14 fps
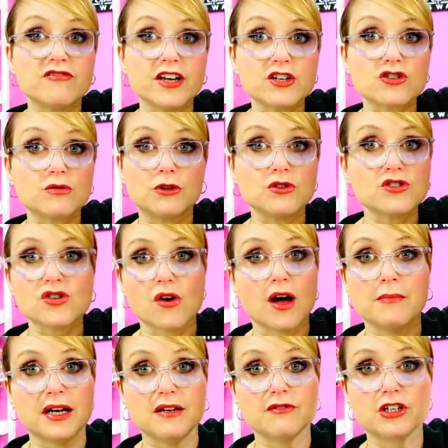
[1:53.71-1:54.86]
facial molds, so I'm
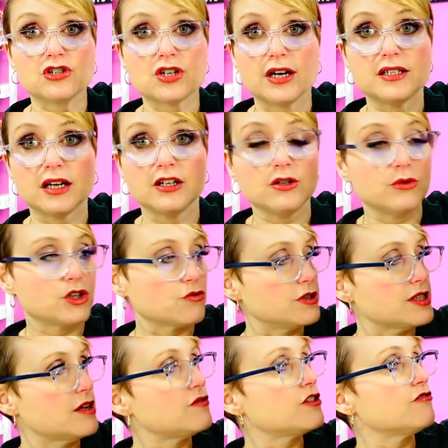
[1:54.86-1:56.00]
not even gonna try and tell you which
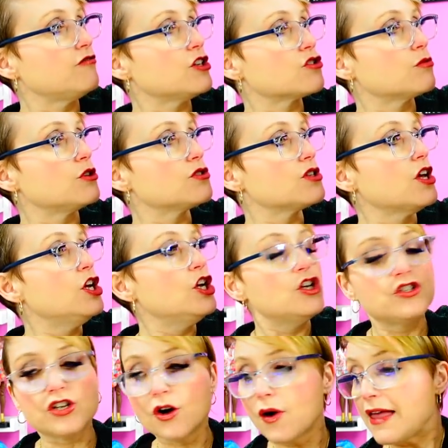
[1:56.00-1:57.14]
ones have different facial molds.
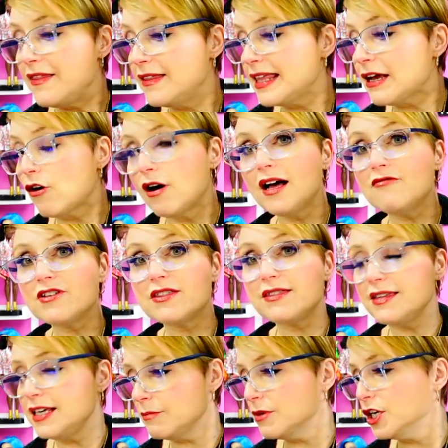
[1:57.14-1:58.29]
So, and then they all have a
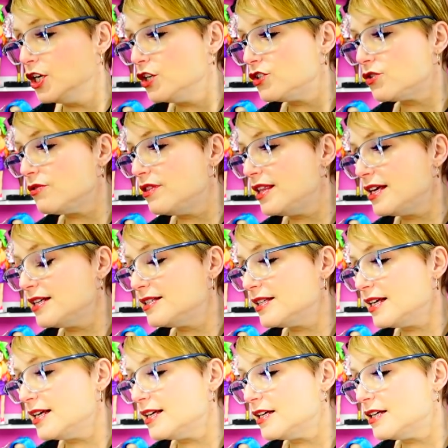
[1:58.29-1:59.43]
theme. So this
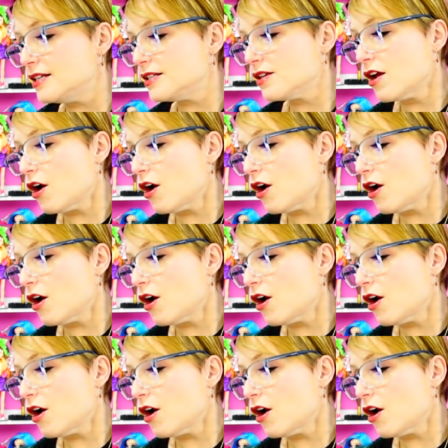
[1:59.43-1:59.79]
is